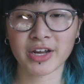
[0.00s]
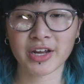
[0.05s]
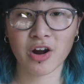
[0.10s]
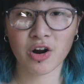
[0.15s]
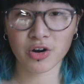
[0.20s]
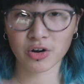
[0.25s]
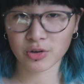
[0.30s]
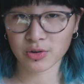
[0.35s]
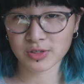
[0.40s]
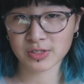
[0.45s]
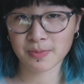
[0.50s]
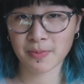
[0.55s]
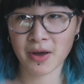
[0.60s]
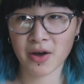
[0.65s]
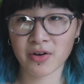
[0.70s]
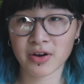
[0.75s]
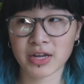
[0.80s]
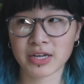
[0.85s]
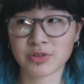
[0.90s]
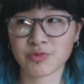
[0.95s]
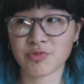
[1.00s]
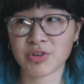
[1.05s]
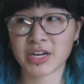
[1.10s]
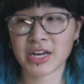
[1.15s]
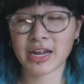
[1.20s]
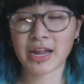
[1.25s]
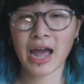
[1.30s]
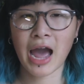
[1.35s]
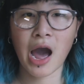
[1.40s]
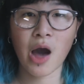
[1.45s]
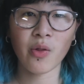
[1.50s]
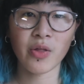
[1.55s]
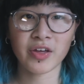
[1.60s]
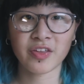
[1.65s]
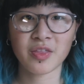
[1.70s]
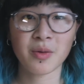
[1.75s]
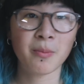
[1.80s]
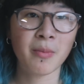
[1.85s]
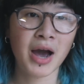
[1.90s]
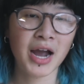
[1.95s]
articles about it, reading how
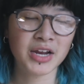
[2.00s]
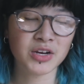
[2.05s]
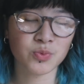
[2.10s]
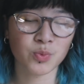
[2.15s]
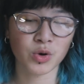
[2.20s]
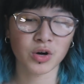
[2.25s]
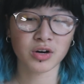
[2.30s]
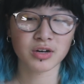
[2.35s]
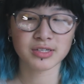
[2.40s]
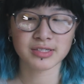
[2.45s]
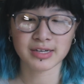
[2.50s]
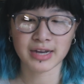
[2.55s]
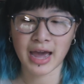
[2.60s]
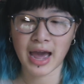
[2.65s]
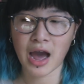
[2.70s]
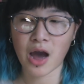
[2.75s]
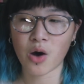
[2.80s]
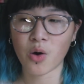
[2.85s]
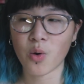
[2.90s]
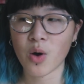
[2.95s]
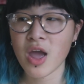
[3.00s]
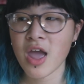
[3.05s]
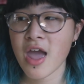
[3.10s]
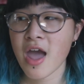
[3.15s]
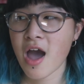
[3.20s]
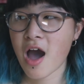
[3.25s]
like the mind works and how